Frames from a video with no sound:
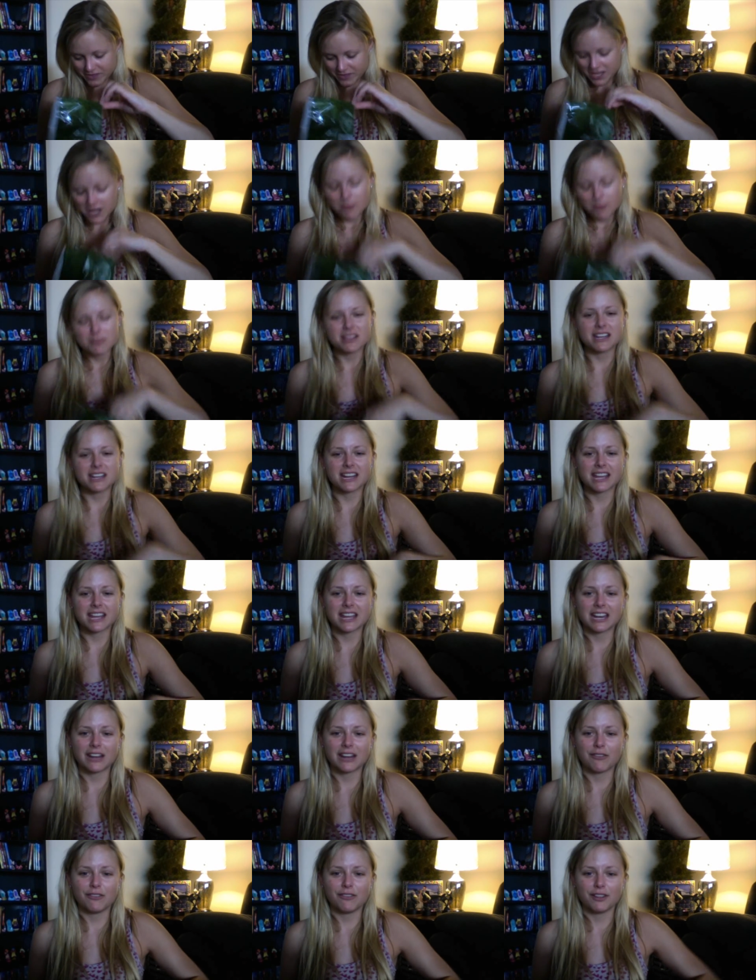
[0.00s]
But then again, I
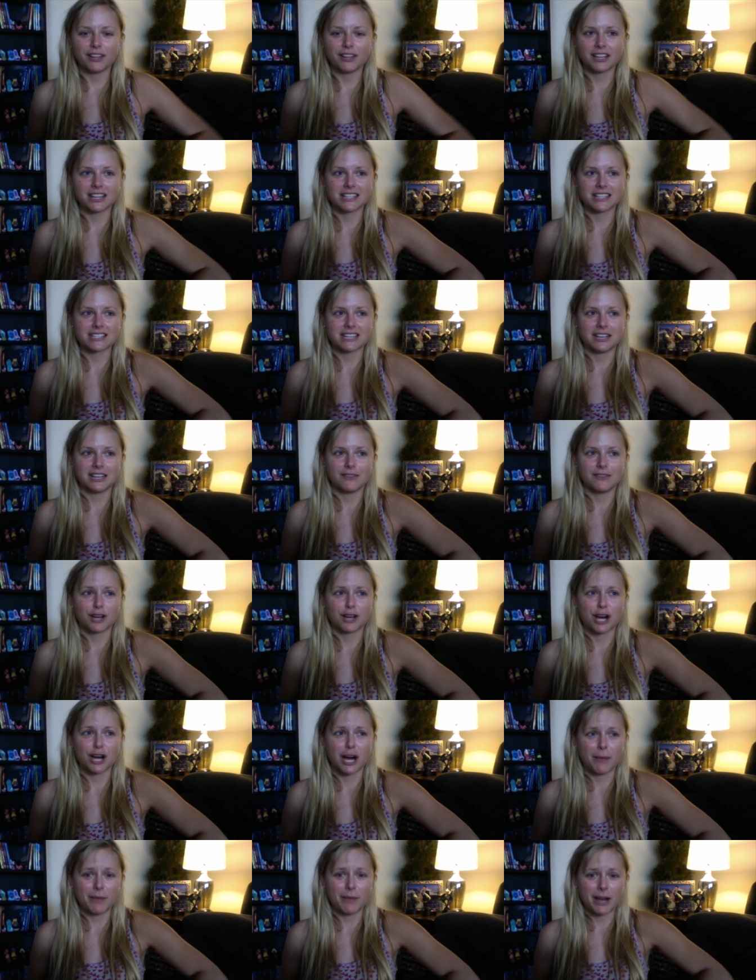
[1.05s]
feel like that's kind of a
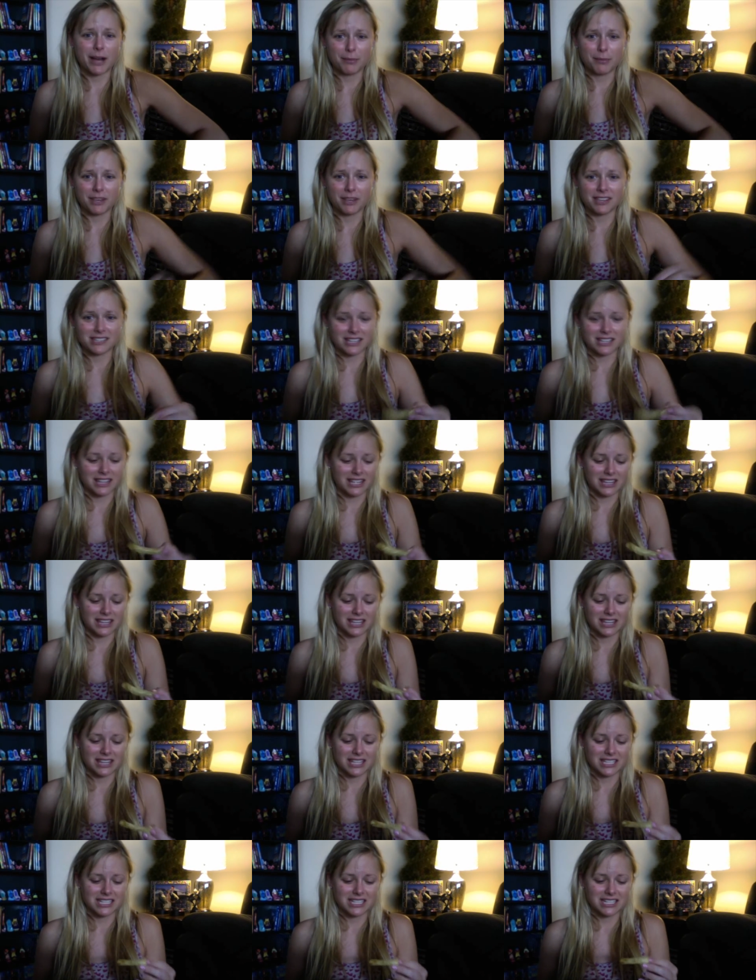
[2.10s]
cop-out because I think that they
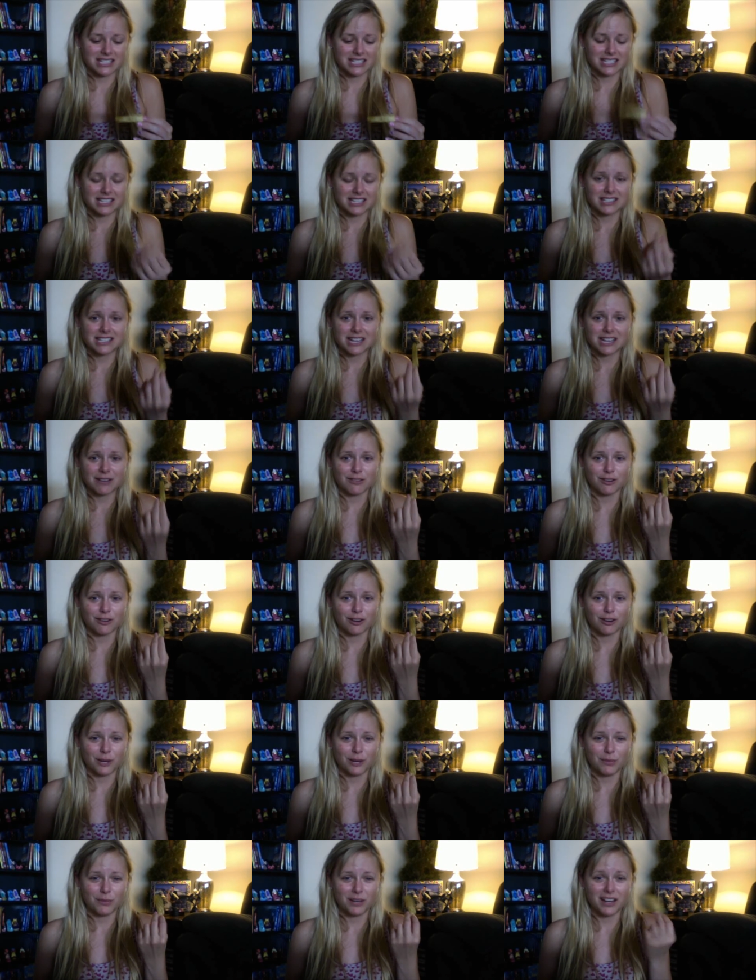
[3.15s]
taste like sour
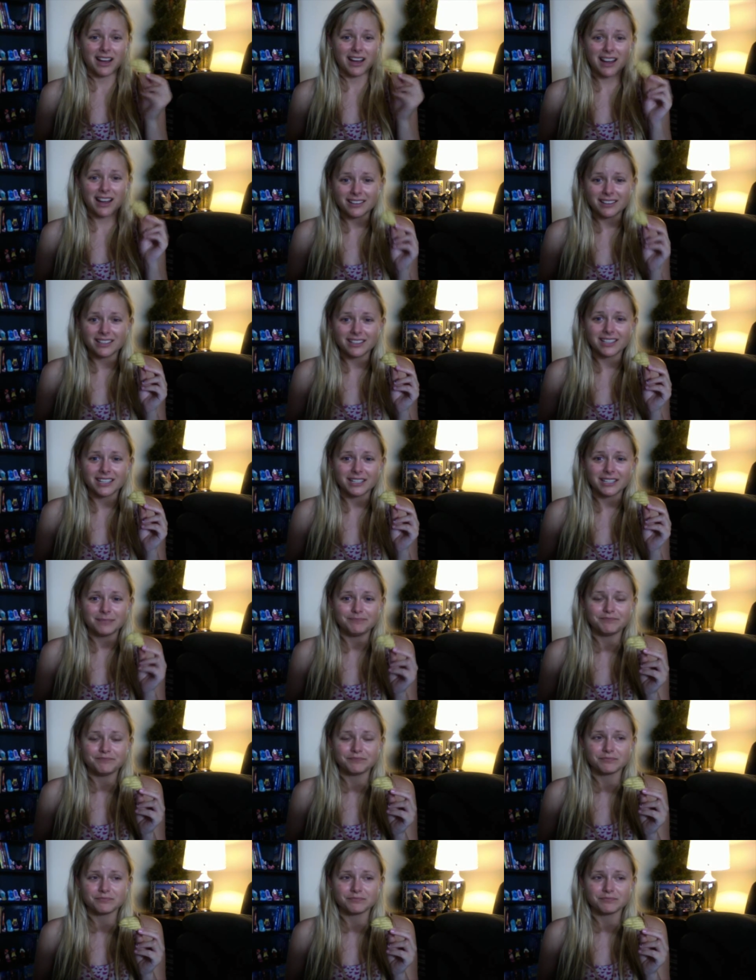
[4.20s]
cream and onion.